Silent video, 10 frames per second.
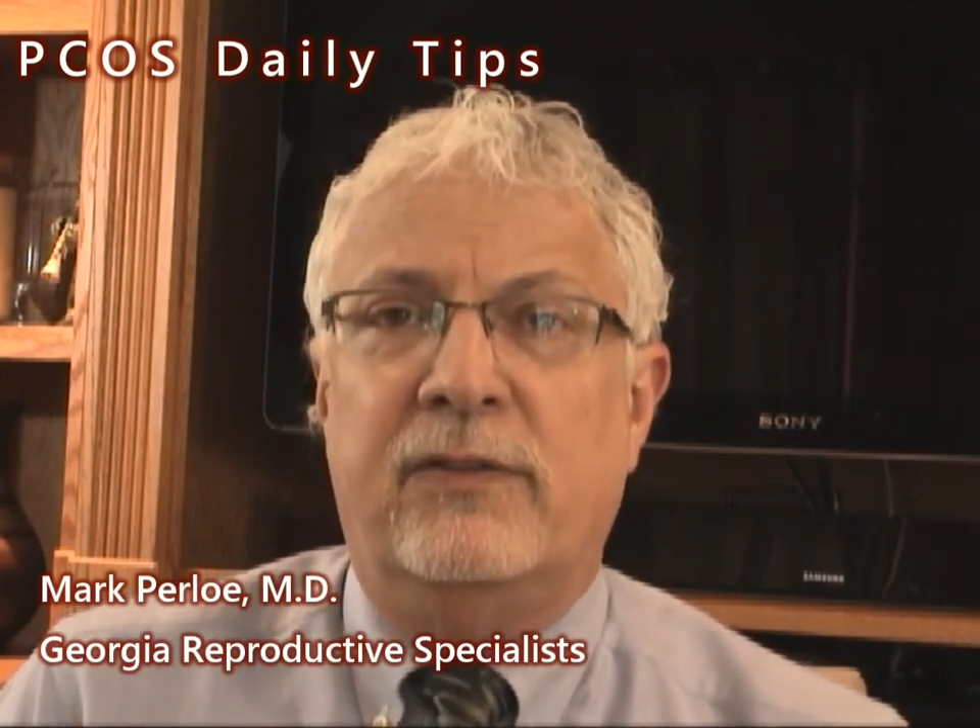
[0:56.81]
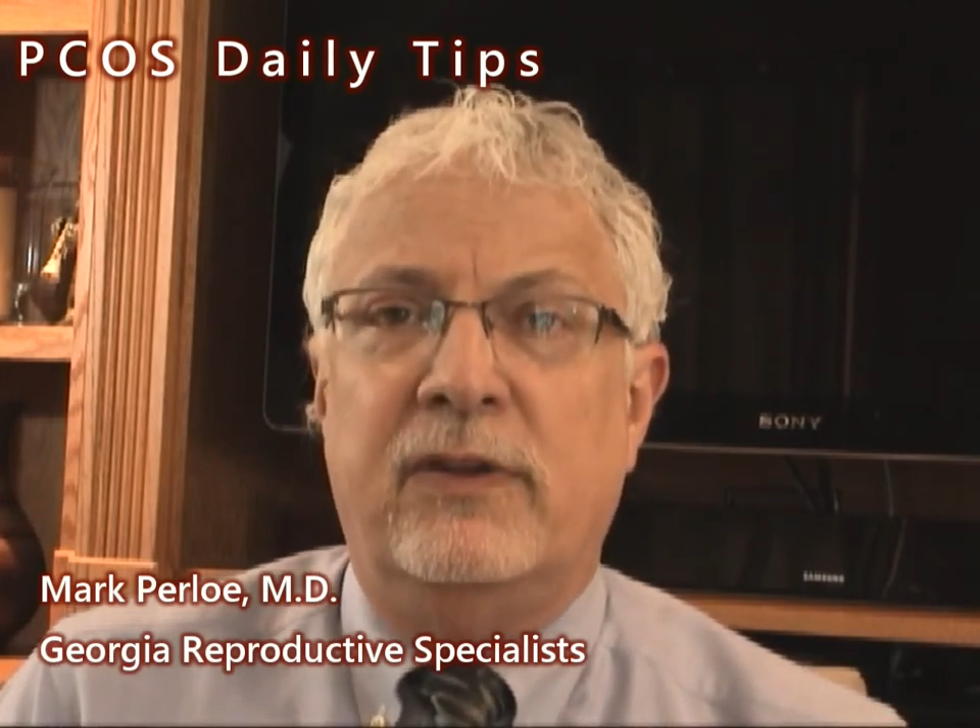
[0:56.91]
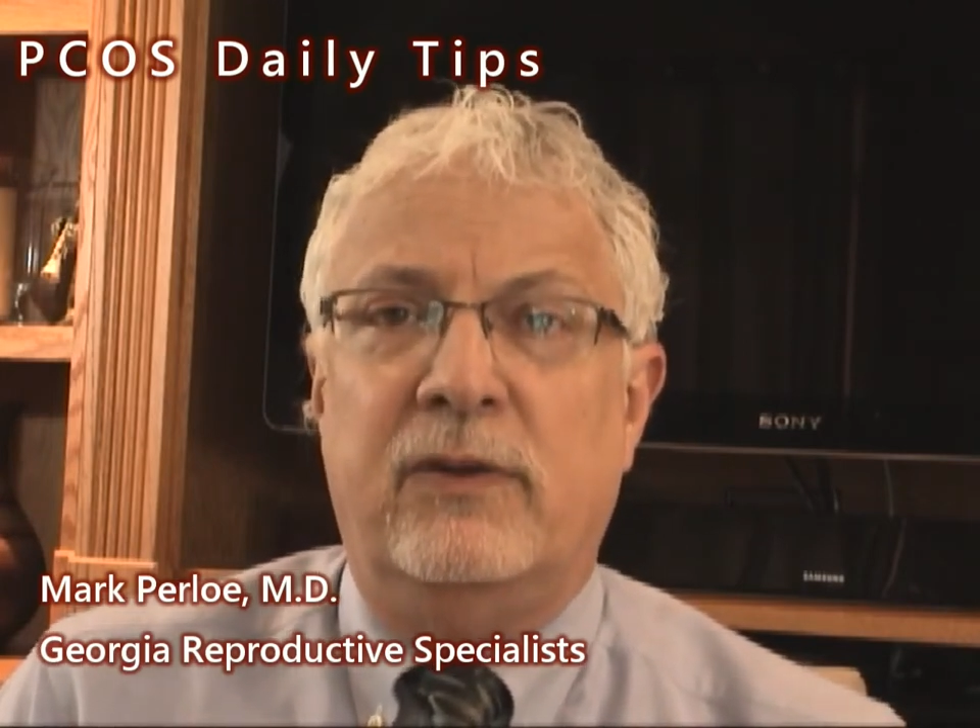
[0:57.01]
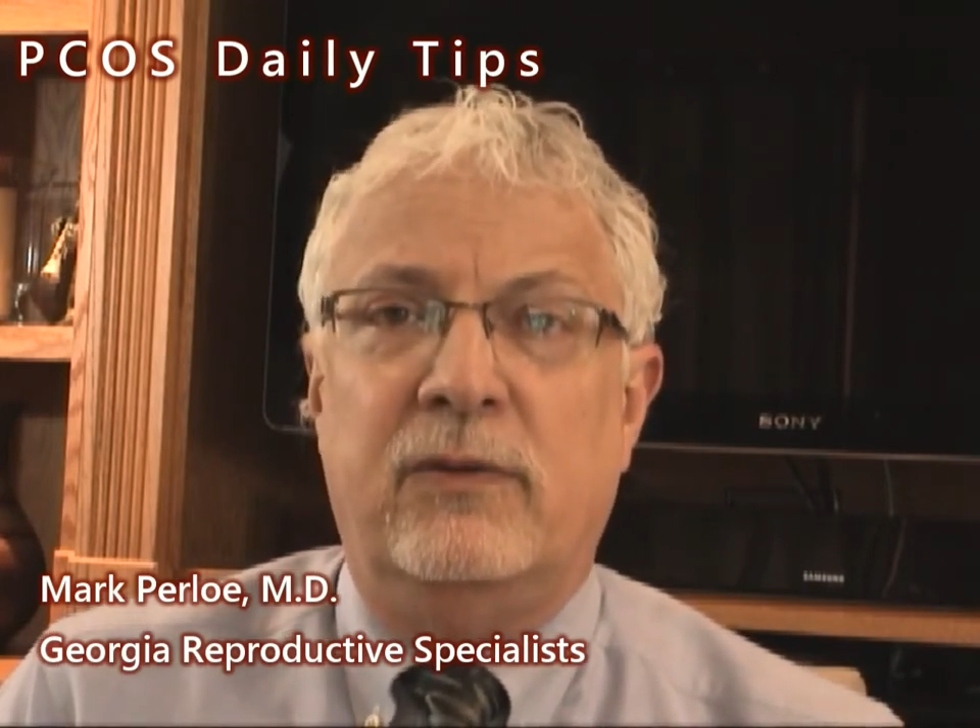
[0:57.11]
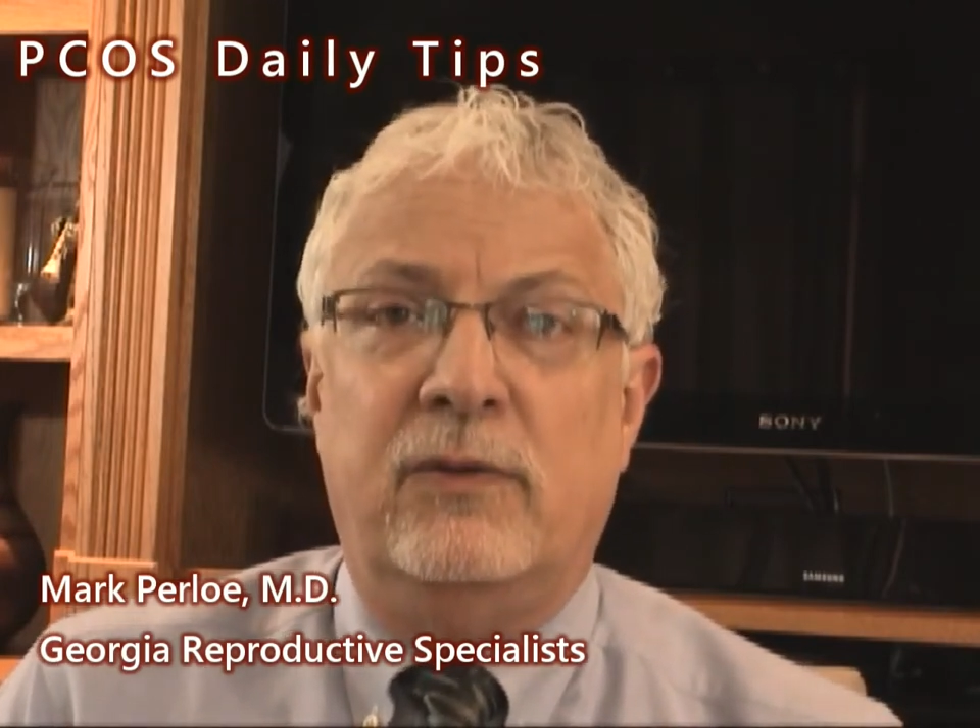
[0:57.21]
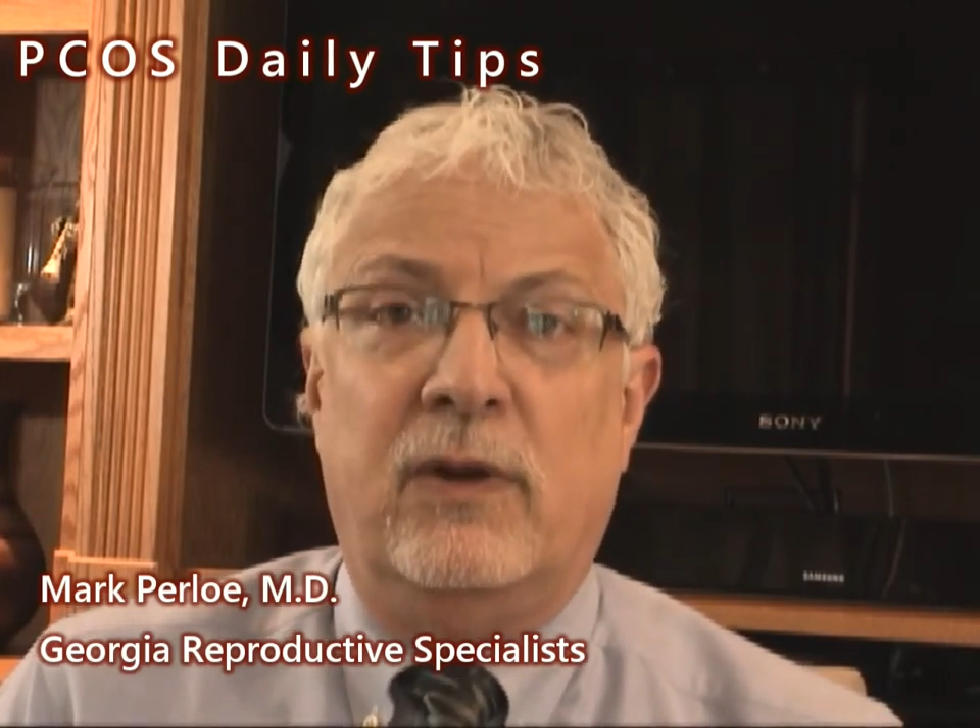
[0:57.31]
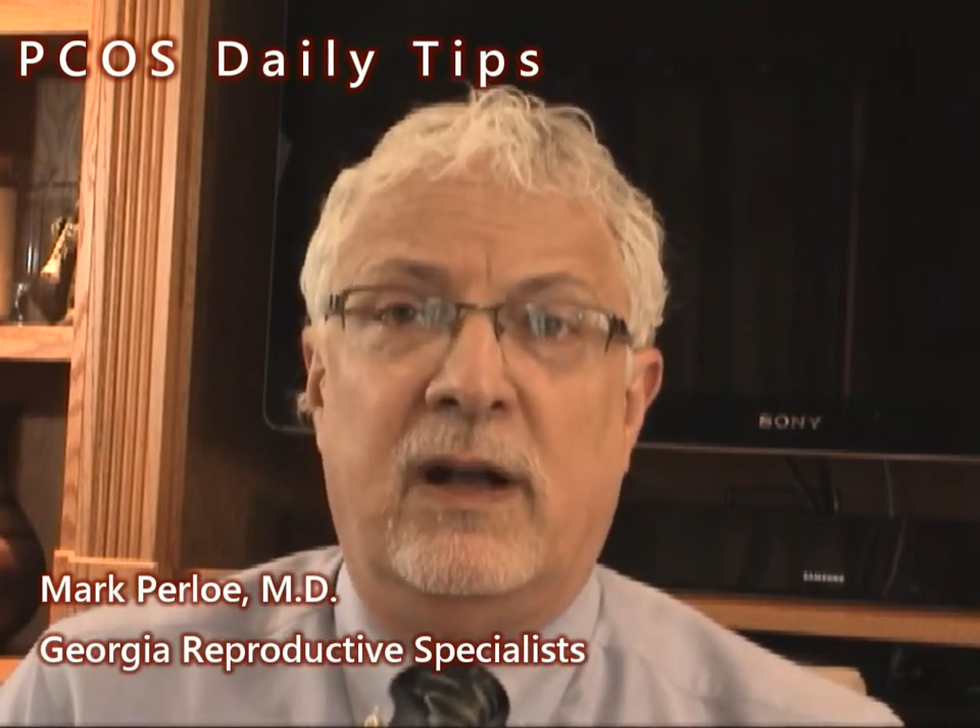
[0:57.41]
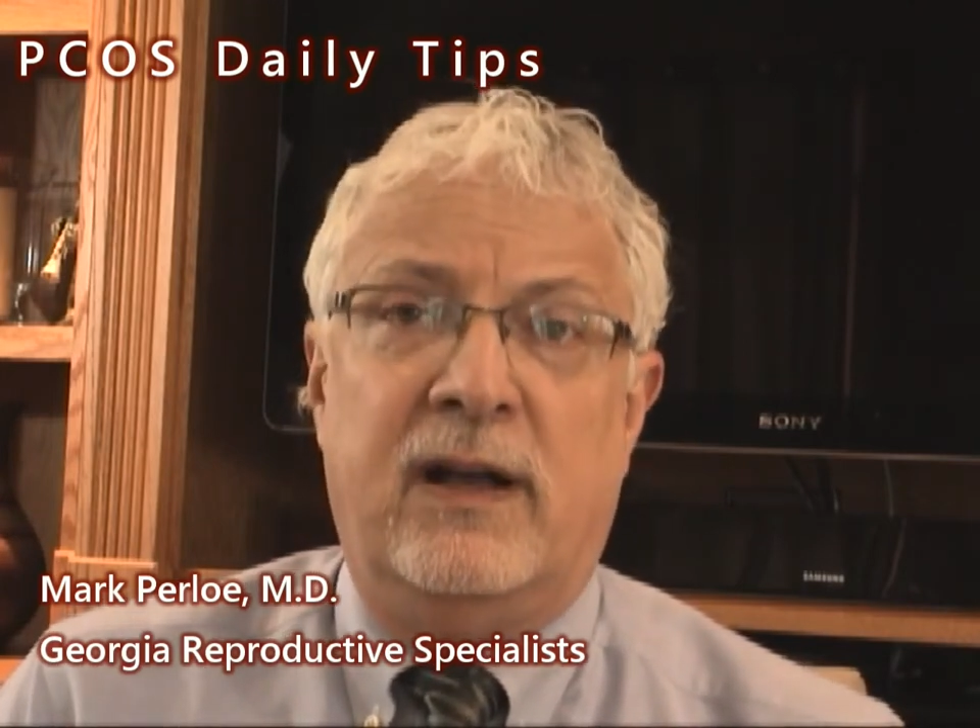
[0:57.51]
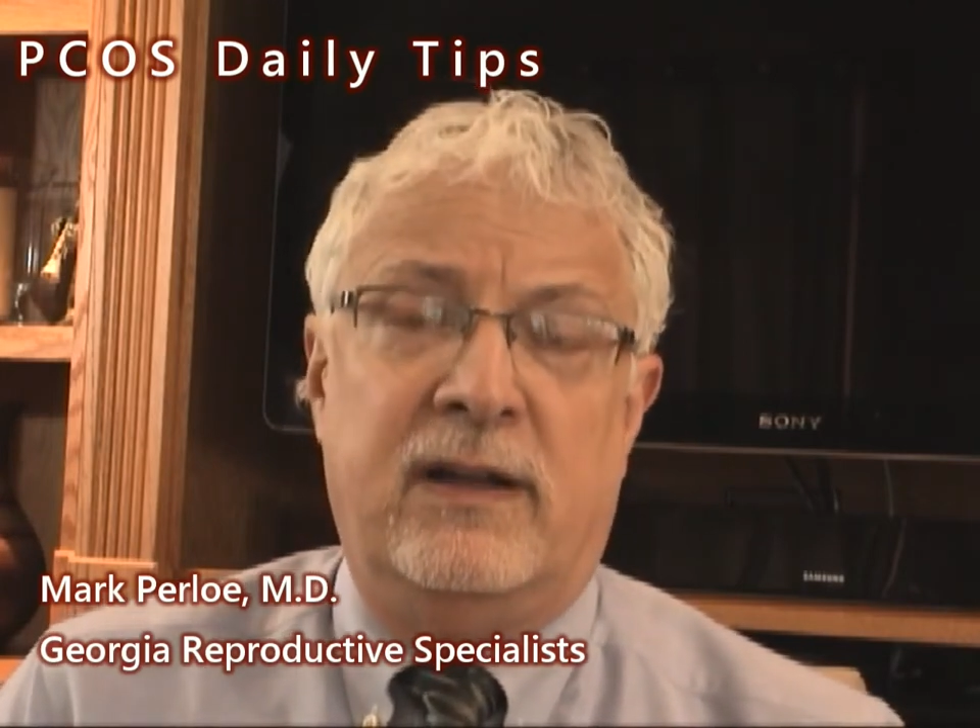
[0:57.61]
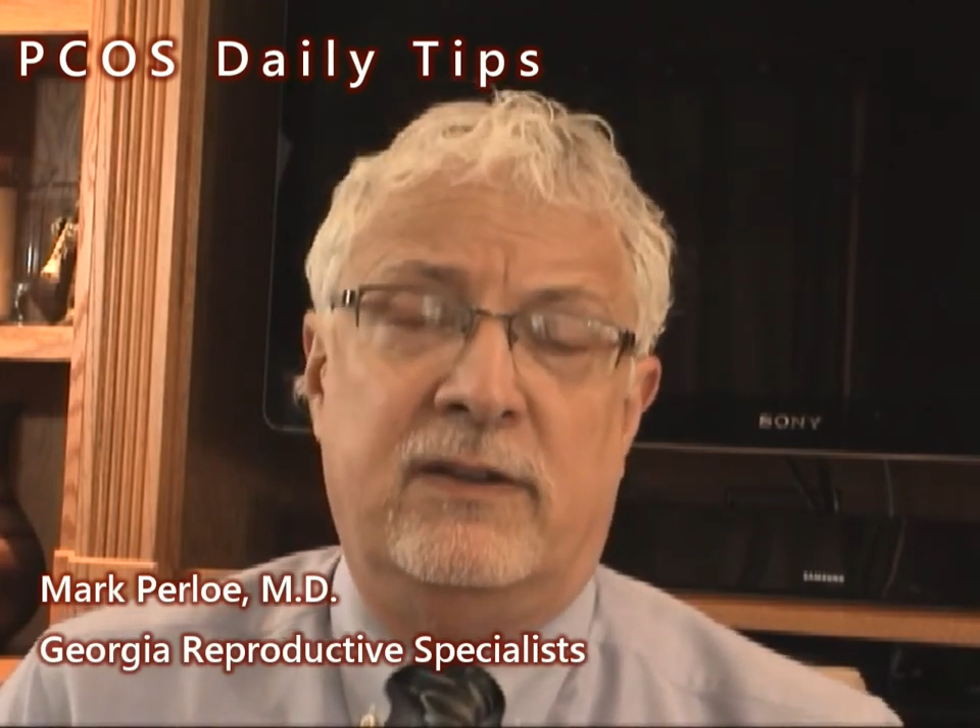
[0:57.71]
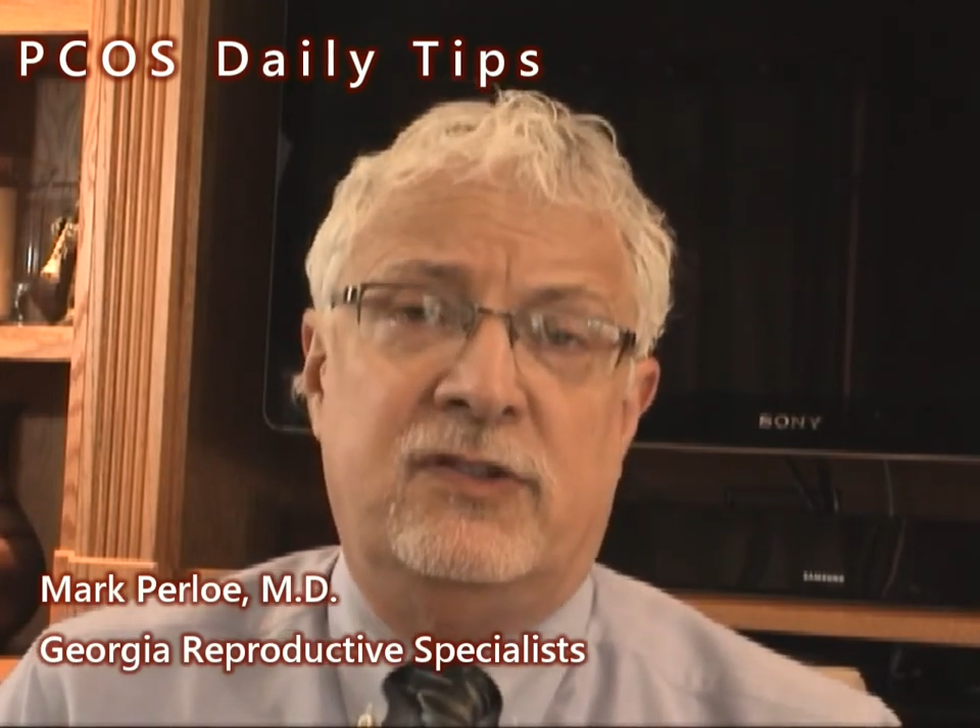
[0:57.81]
to